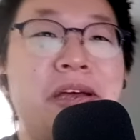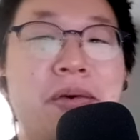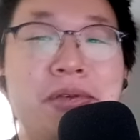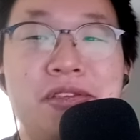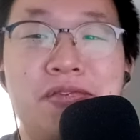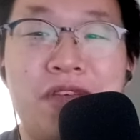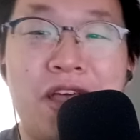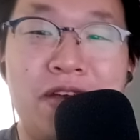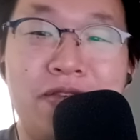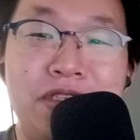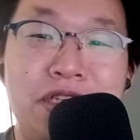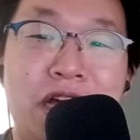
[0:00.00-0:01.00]
I was a fan
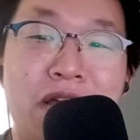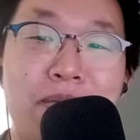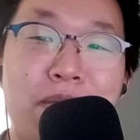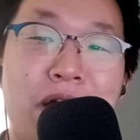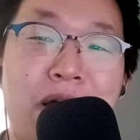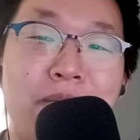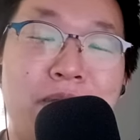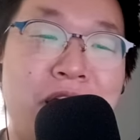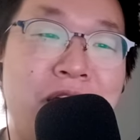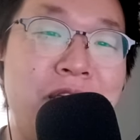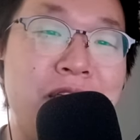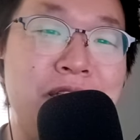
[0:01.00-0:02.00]
of Giant Bomb
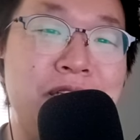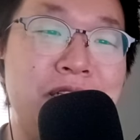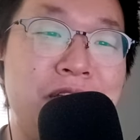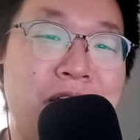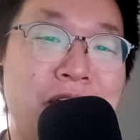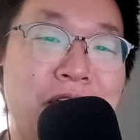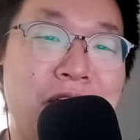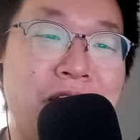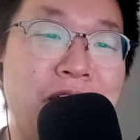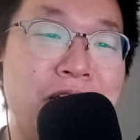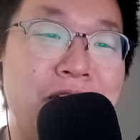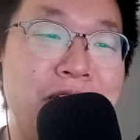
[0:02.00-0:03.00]
back in the day,
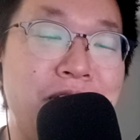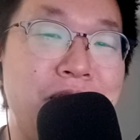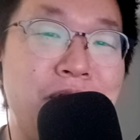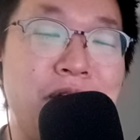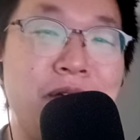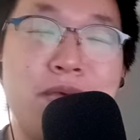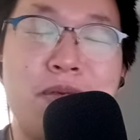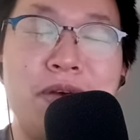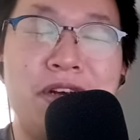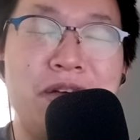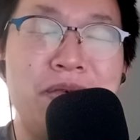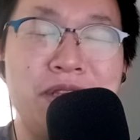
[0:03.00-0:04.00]
and you know, I
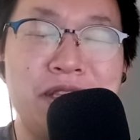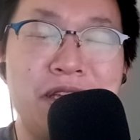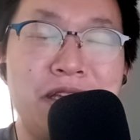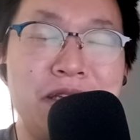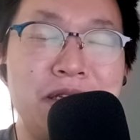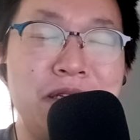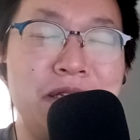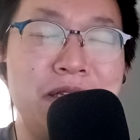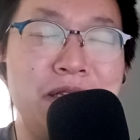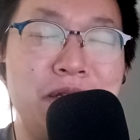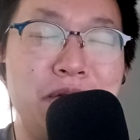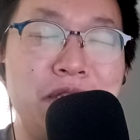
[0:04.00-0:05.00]
remember there was like a
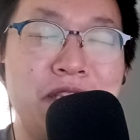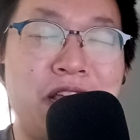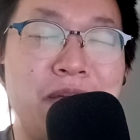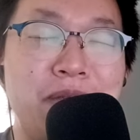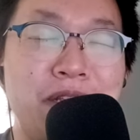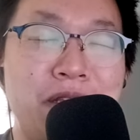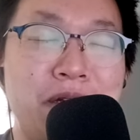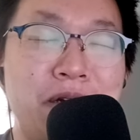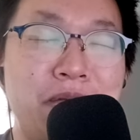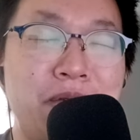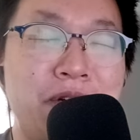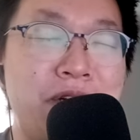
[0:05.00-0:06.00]
little segment
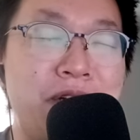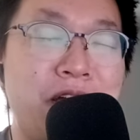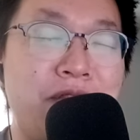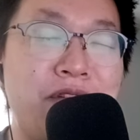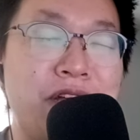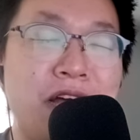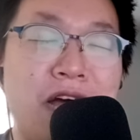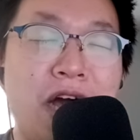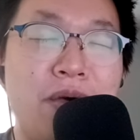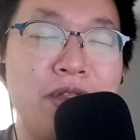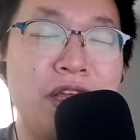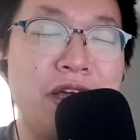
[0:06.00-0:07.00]
there where I forgot
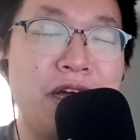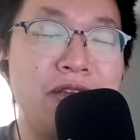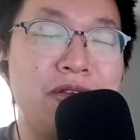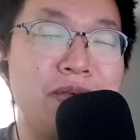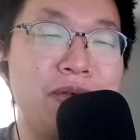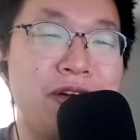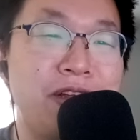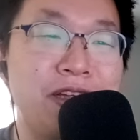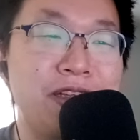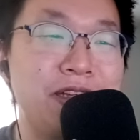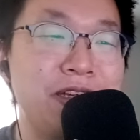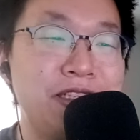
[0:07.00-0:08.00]
how they got to it, but they're
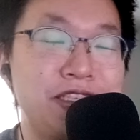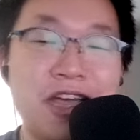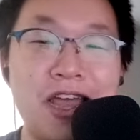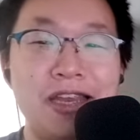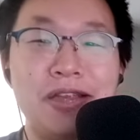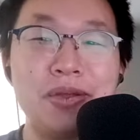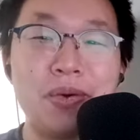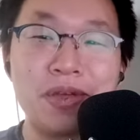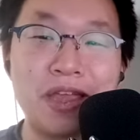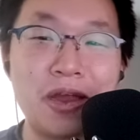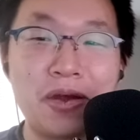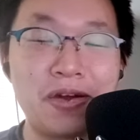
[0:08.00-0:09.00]
like, China don't
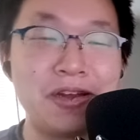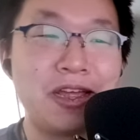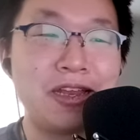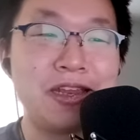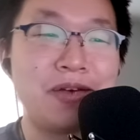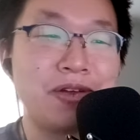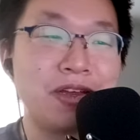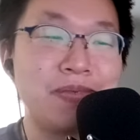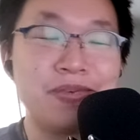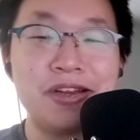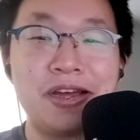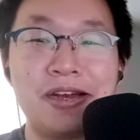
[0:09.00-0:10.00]
care, and they were gonna
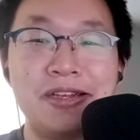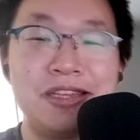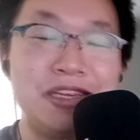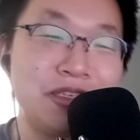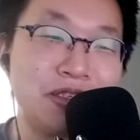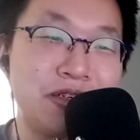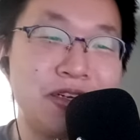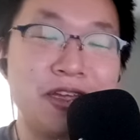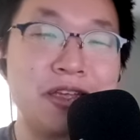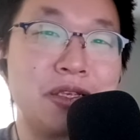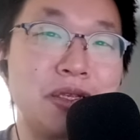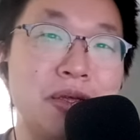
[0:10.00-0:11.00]
put it on a T-shirt
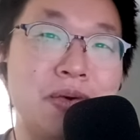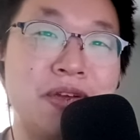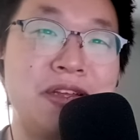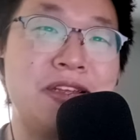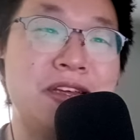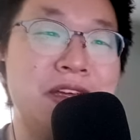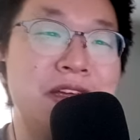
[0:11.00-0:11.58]
like a slogan.